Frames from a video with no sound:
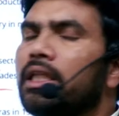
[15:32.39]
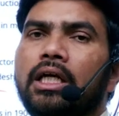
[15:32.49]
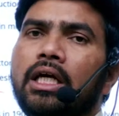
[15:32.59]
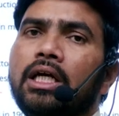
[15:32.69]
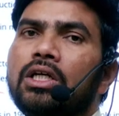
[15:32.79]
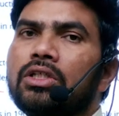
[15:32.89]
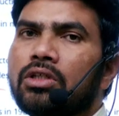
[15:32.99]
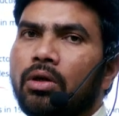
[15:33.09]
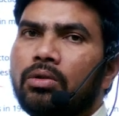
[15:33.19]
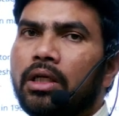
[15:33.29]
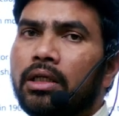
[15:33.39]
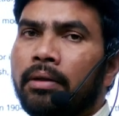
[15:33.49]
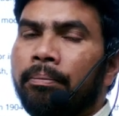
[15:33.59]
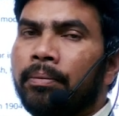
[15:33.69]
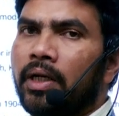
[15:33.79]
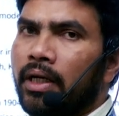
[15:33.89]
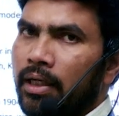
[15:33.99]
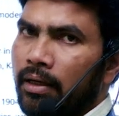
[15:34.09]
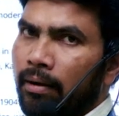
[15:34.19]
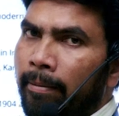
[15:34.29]
in the southern
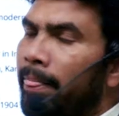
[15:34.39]
India,